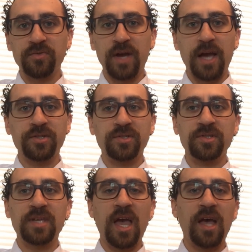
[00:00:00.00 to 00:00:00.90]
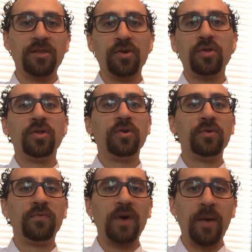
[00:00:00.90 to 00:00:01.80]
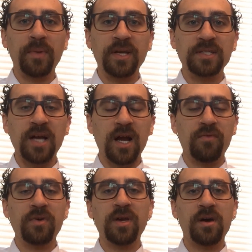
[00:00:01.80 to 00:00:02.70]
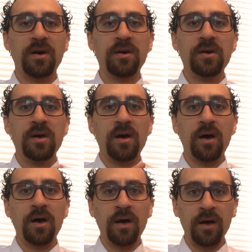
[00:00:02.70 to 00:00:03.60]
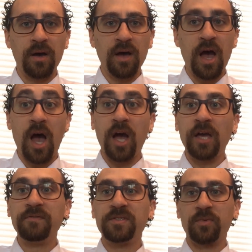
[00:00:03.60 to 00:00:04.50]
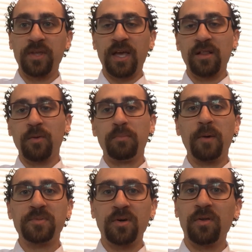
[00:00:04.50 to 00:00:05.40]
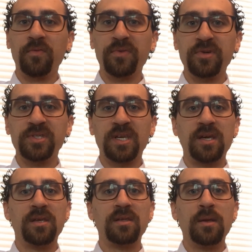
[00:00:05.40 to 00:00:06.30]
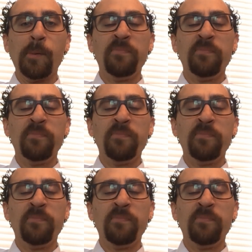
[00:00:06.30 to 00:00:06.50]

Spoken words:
reactions can include vomiting, diarrhea, hives where they get little bumps all over their skin,